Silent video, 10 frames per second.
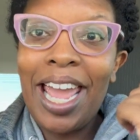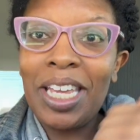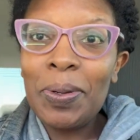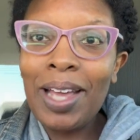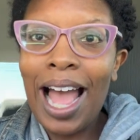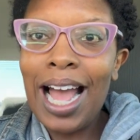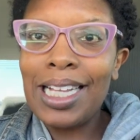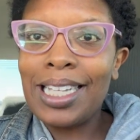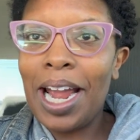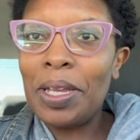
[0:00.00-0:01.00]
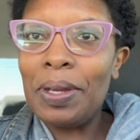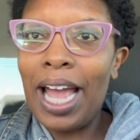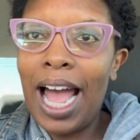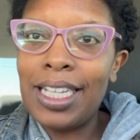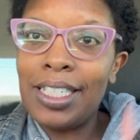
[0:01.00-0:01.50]
you guys how you
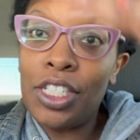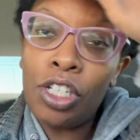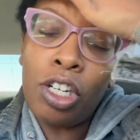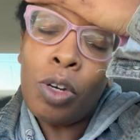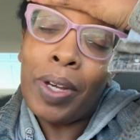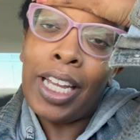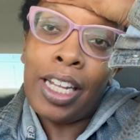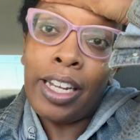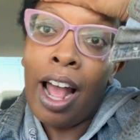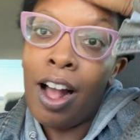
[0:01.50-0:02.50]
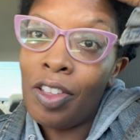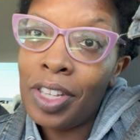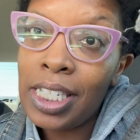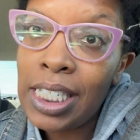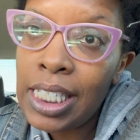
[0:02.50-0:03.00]
guys doing y'all
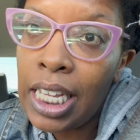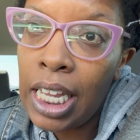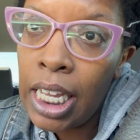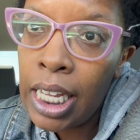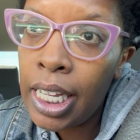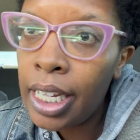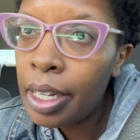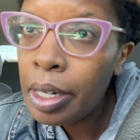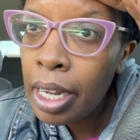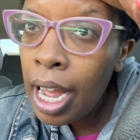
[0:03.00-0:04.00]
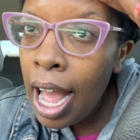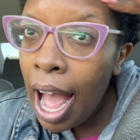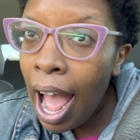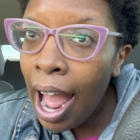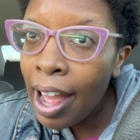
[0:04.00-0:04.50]
this skin
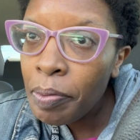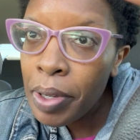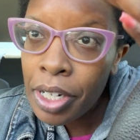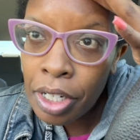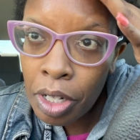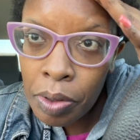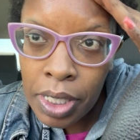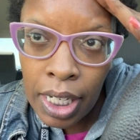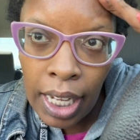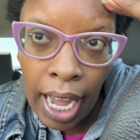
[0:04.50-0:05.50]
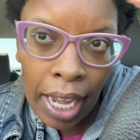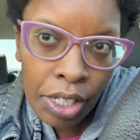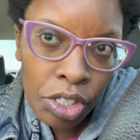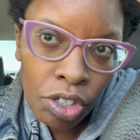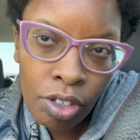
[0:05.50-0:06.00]
i've been using a
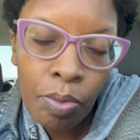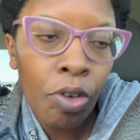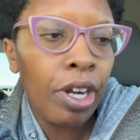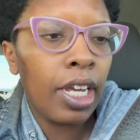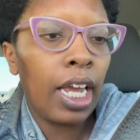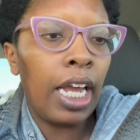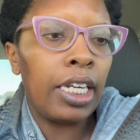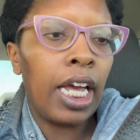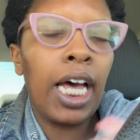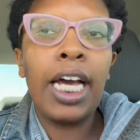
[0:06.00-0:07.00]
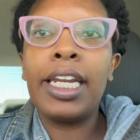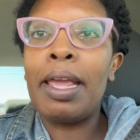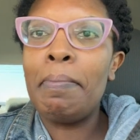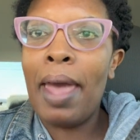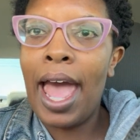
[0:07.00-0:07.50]
turmeric and
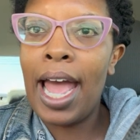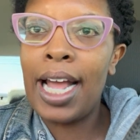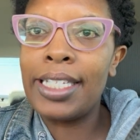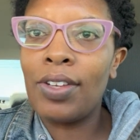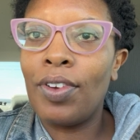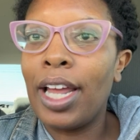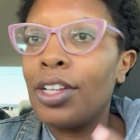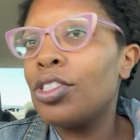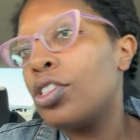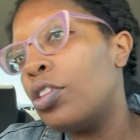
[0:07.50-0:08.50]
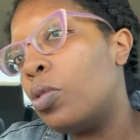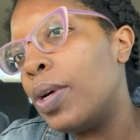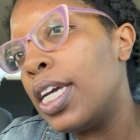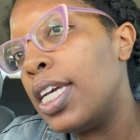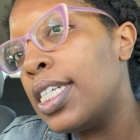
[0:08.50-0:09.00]
honey mask for like two
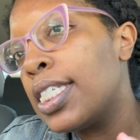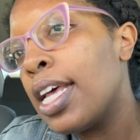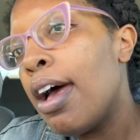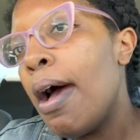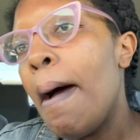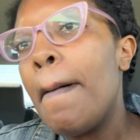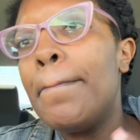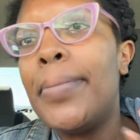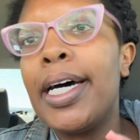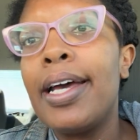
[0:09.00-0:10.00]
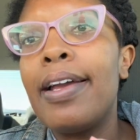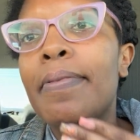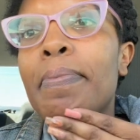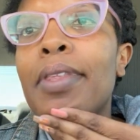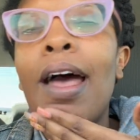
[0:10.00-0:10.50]
weeks but
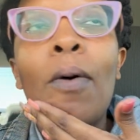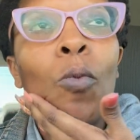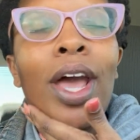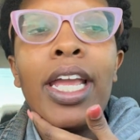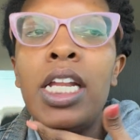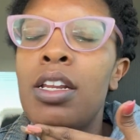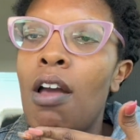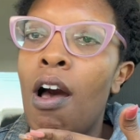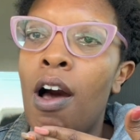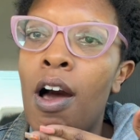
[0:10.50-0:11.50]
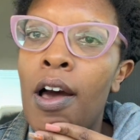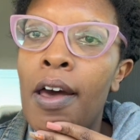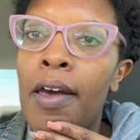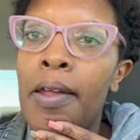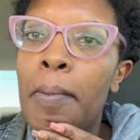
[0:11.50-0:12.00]
i'm waiting
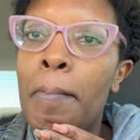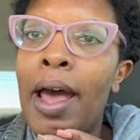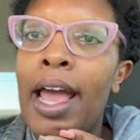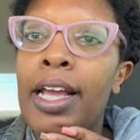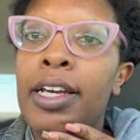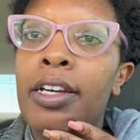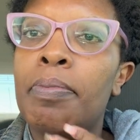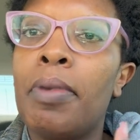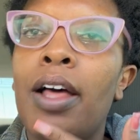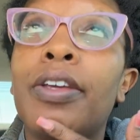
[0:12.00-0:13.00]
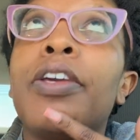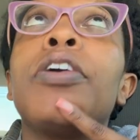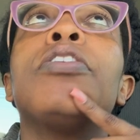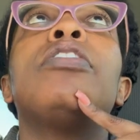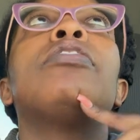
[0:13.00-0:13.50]
on my good
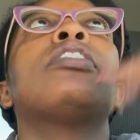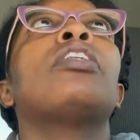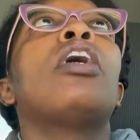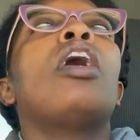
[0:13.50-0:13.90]
molecules